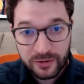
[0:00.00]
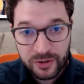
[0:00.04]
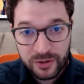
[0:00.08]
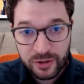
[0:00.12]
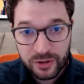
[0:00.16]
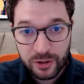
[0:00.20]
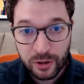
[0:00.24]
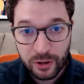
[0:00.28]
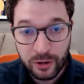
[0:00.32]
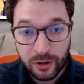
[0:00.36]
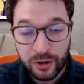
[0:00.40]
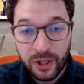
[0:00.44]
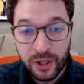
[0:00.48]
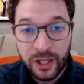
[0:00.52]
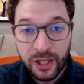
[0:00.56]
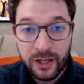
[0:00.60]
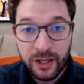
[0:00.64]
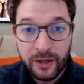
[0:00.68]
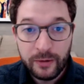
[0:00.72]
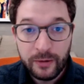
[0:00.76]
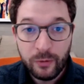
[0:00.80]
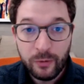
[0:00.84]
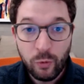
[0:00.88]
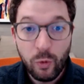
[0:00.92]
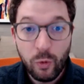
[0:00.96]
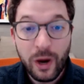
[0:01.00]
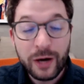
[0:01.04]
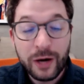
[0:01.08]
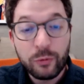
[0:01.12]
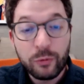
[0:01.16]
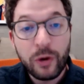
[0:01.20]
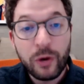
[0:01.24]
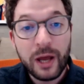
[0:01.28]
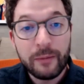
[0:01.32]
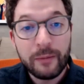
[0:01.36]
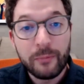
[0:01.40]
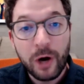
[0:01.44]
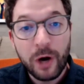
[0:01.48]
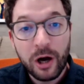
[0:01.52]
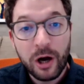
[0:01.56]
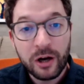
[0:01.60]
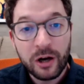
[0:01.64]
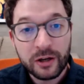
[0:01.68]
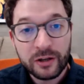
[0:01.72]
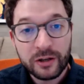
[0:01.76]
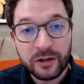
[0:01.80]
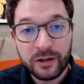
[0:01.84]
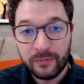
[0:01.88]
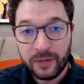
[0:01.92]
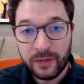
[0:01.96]
So one way
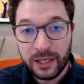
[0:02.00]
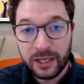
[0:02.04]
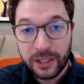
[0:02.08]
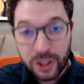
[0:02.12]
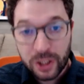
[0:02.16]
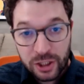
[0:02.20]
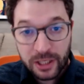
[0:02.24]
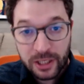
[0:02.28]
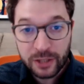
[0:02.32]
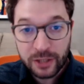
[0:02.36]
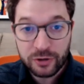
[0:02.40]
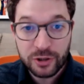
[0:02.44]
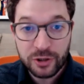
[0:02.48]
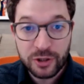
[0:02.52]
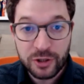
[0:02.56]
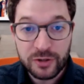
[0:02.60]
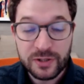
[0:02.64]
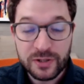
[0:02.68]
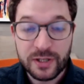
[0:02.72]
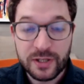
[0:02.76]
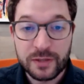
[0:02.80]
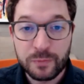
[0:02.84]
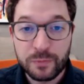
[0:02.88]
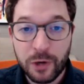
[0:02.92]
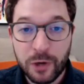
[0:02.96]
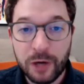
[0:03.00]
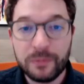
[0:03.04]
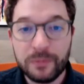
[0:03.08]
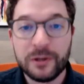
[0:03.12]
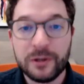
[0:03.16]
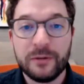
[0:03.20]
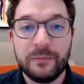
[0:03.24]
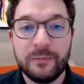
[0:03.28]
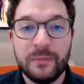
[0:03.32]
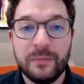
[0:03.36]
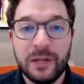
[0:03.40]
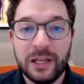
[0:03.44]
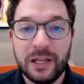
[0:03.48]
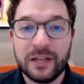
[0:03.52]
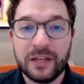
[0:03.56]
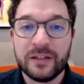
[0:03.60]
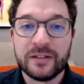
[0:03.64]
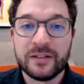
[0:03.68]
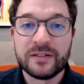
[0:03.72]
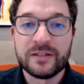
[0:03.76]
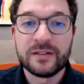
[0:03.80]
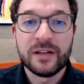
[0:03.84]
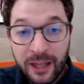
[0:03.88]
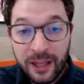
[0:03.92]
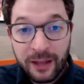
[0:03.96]
Mark initially introduced this problem
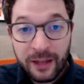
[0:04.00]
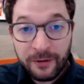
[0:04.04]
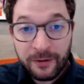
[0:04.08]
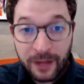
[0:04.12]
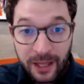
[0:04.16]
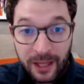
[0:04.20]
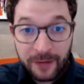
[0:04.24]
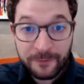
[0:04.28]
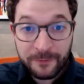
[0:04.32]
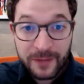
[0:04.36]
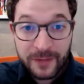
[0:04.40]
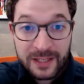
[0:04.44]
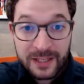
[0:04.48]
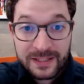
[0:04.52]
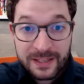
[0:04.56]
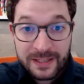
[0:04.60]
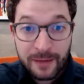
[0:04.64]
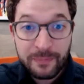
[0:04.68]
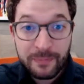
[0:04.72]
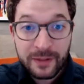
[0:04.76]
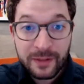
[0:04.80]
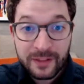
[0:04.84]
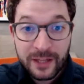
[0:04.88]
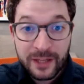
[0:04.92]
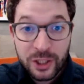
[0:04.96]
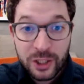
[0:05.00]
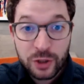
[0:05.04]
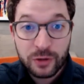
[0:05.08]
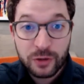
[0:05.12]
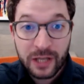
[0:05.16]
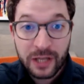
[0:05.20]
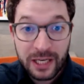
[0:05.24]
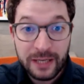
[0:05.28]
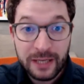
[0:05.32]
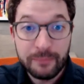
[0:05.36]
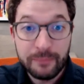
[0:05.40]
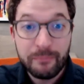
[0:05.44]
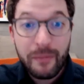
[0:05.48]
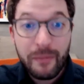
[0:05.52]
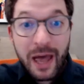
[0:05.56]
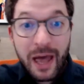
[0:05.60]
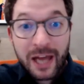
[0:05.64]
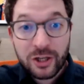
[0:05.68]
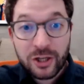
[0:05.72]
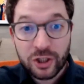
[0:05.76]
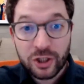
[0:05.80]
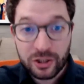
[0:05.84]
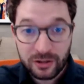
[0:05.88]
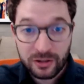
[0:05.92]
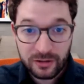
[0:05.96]
is if there's something that you can
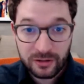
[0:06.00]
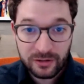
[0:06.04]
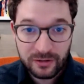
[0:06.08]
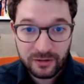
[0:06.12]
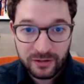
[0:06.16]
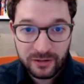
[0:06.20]
imagine